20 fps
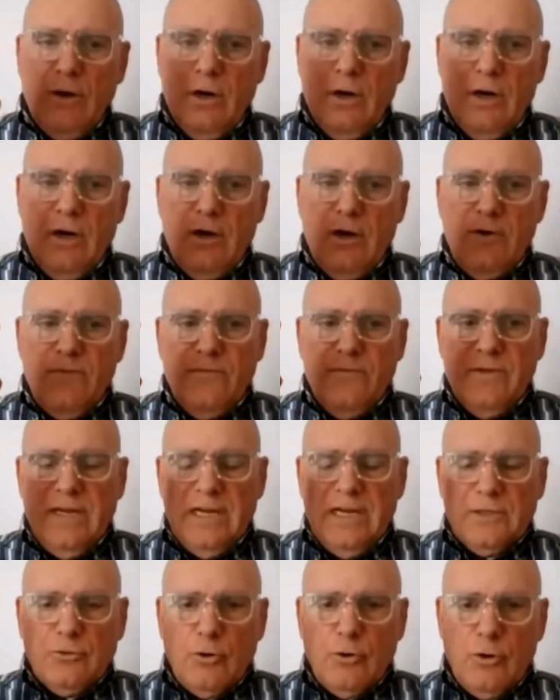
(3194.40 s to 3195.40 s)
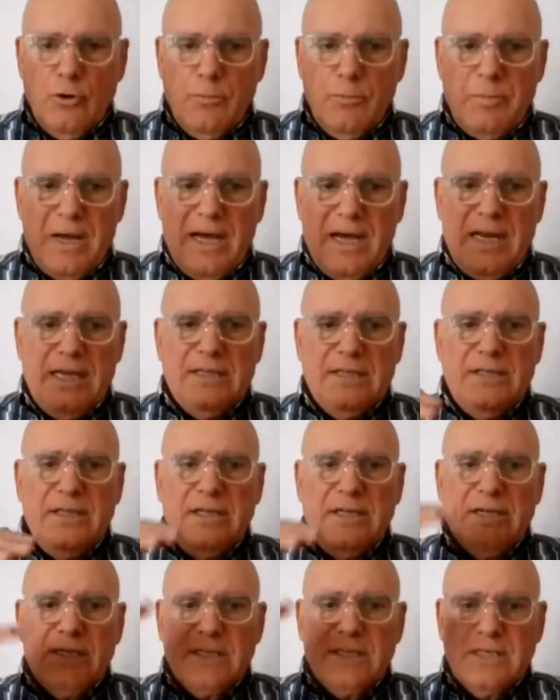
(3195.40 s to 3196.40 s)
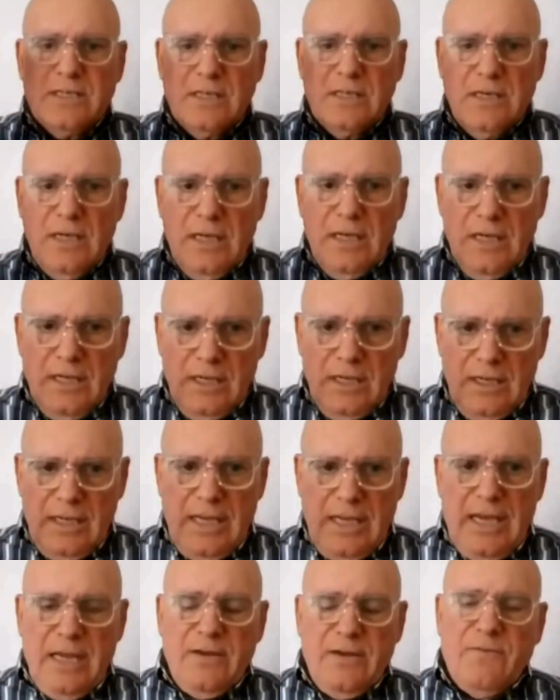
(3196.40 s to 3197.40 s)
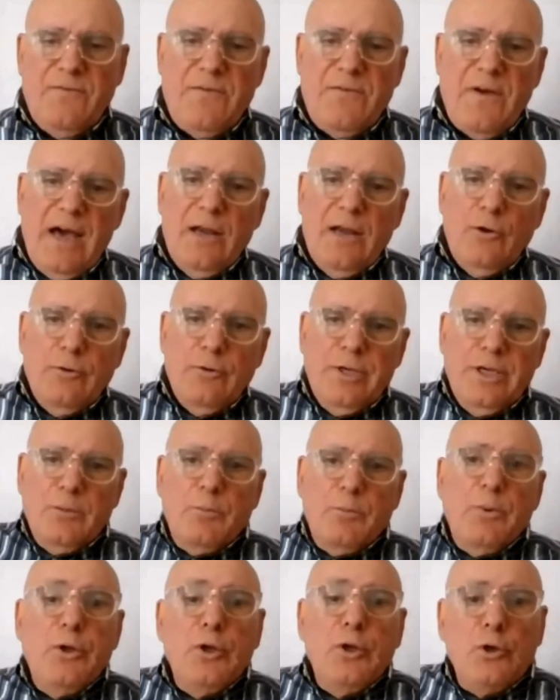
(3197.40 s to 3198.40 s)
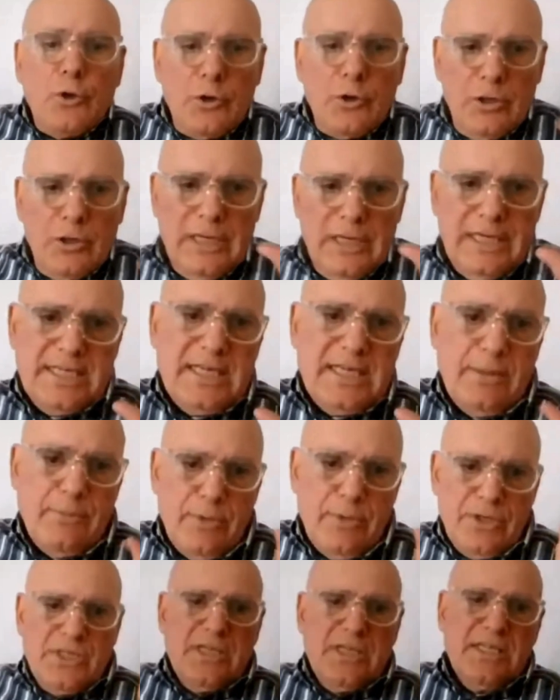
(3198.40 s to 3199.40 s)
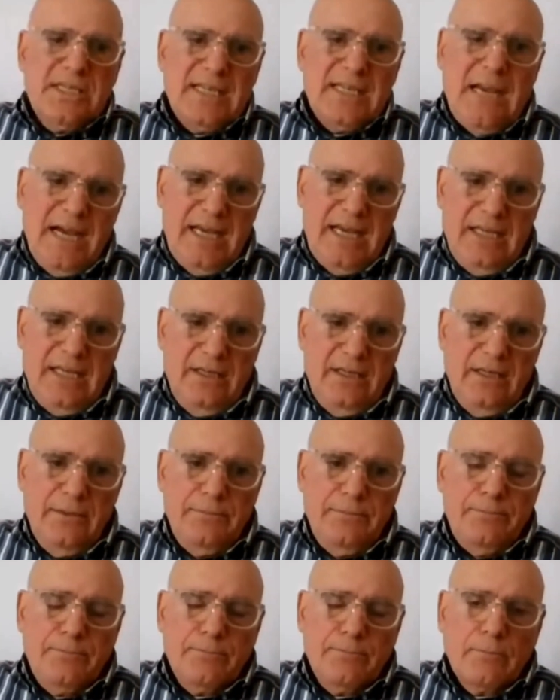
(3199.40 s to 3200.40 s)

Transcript: of electoral politics and following pluralism in society.